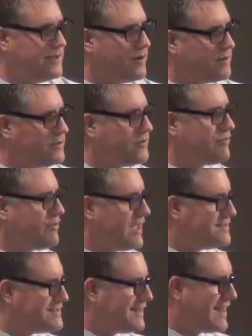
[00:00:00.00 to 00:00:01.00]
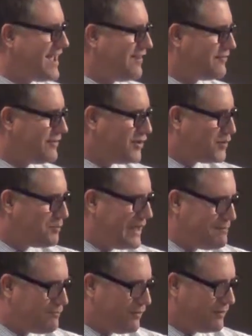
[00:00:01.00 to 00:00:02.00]
there are little things in life, little
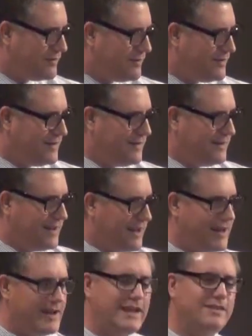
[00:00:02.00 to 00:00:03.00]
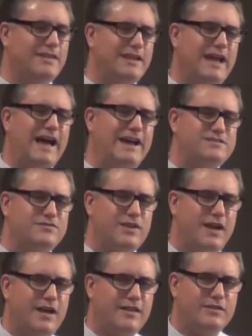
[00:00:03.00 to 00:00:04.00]
people. And in the eyes of
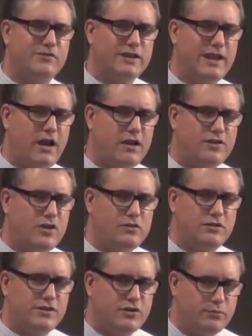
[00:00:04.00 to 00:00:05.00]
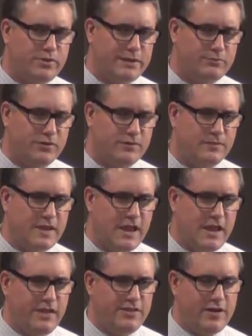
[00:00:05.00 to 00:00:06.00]
God, there really are no little people.
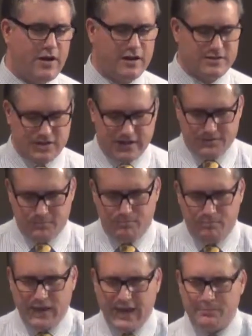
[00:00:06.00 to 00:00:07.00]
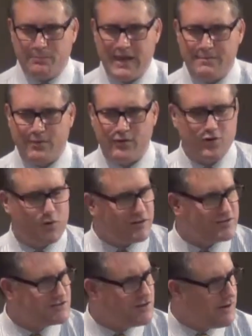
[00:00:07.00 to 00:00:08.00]
There are just big people who are
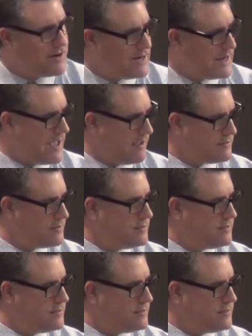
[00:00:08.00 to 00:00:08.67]
starting out.